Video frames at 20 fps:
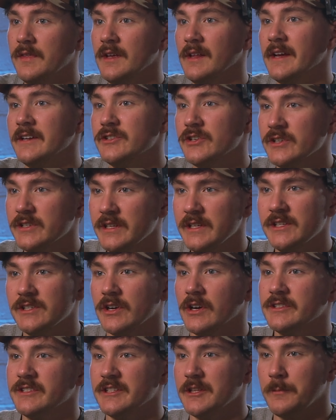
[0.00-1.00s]
the electricity
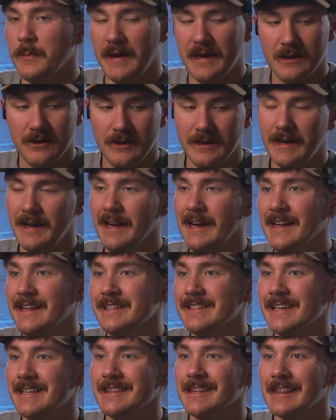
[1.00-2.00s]
starts at the panel and it
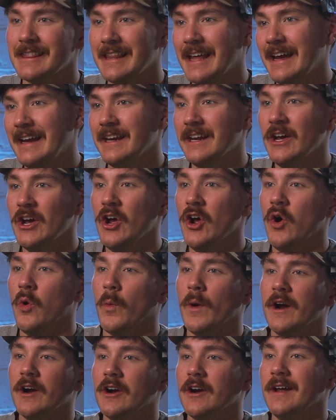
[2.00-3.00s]
ends at the light
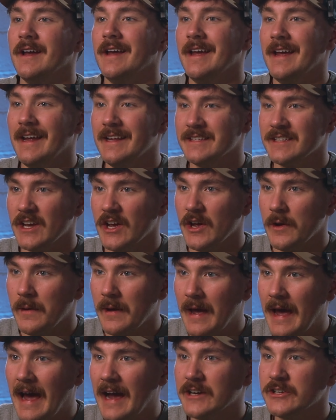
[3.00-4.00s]
where it's
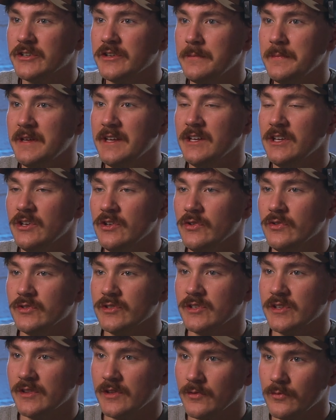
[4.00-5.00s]
actually being
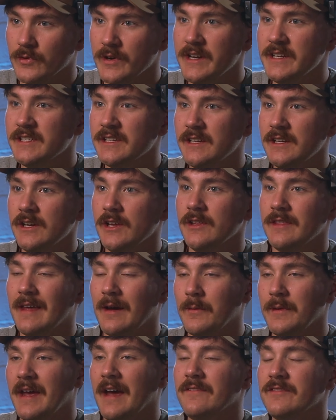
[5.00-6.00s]
used. The reason
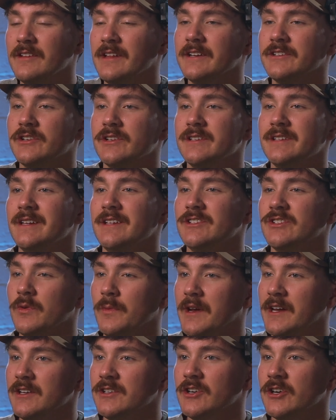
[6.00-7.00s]
that we have the electricity is so
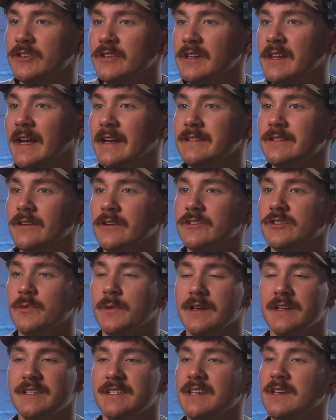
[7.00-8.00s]
we can turn the lights on so
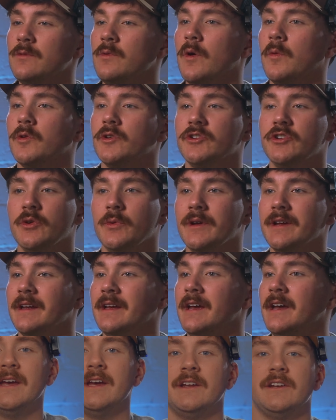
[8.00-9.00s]
we can see what we're
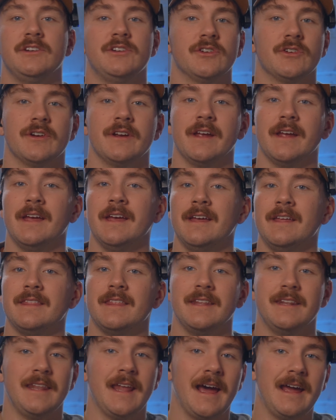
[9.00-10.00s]
doing during
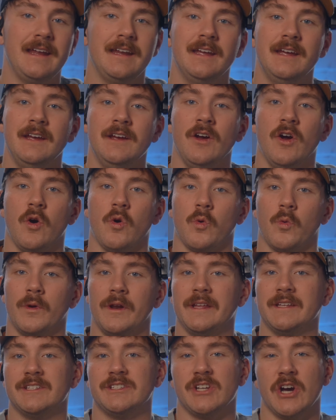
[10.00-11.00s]
the night or when
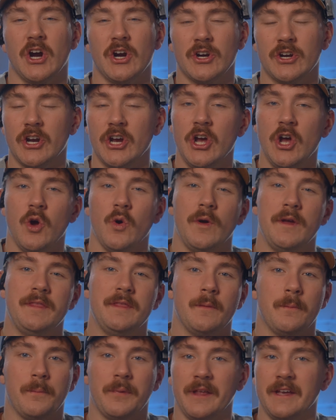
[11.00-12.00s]
it's dark in
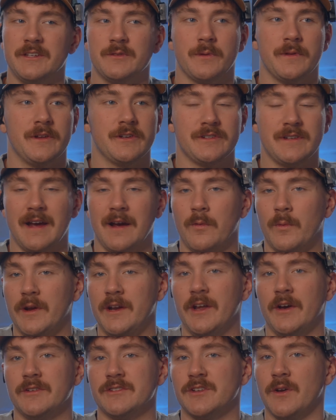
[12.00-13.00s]
the place where there's not
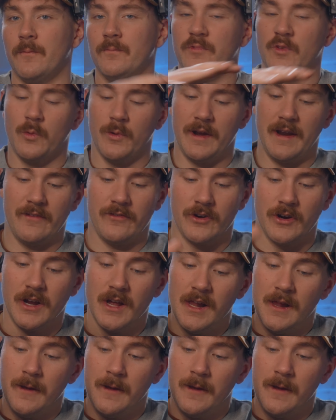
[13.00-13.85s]
windows, whatever.